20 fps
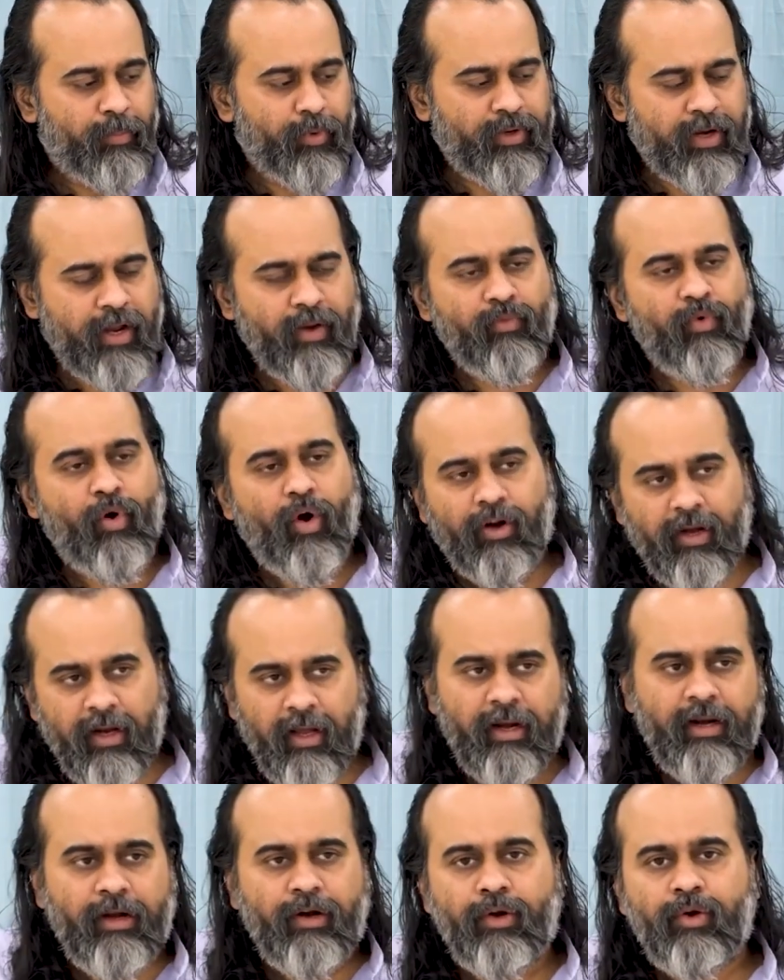Putting
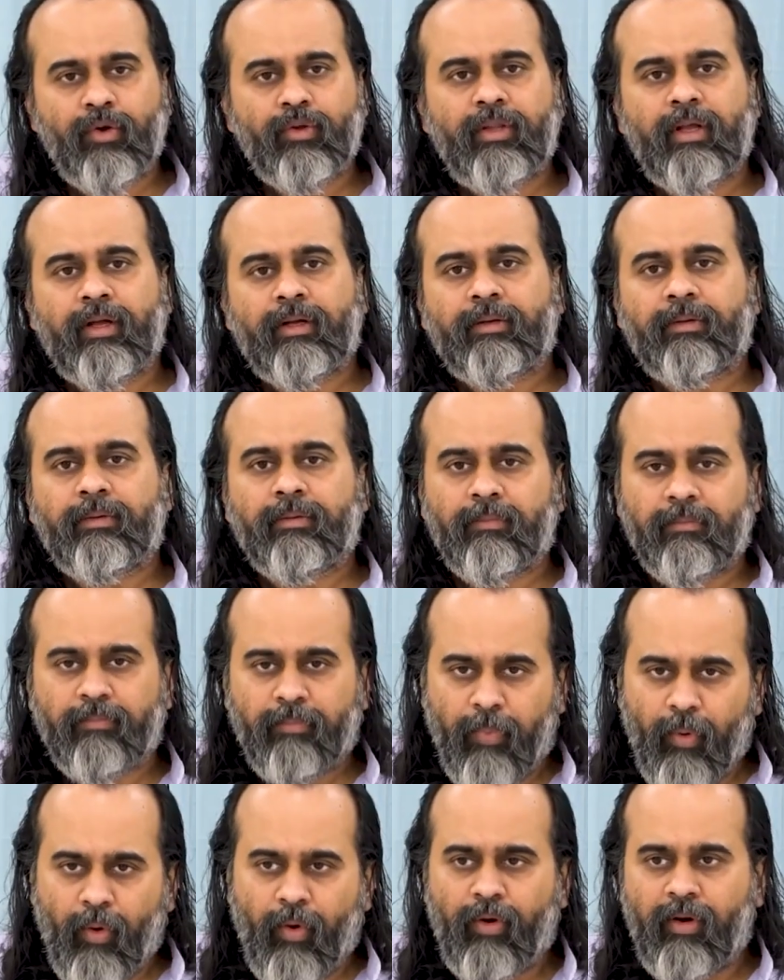water into the
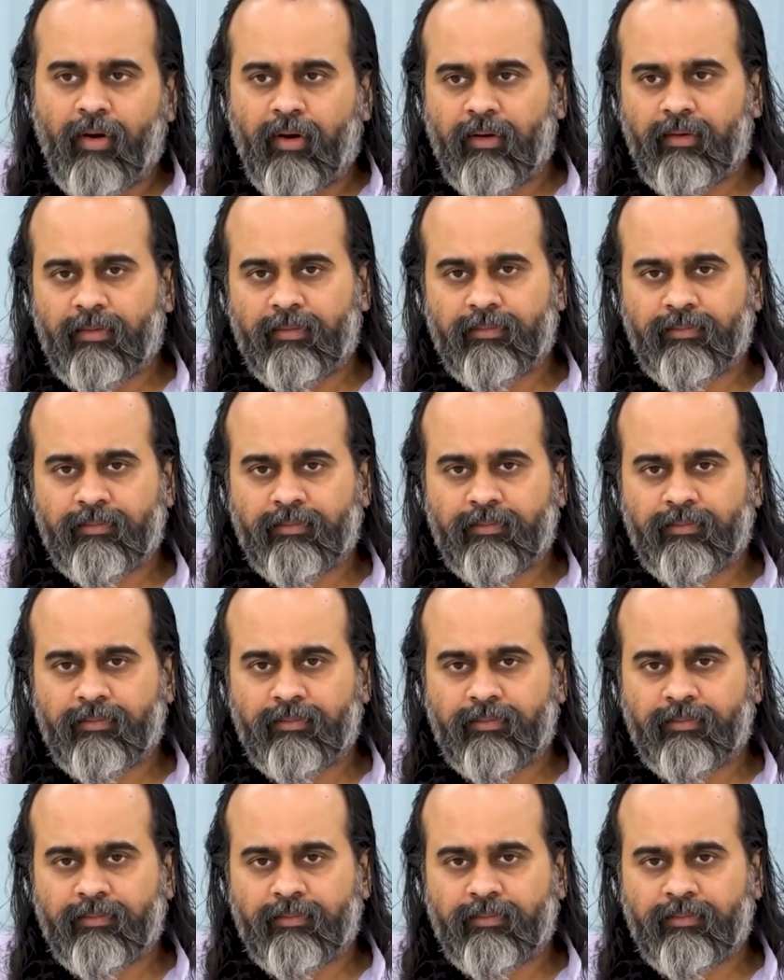bowl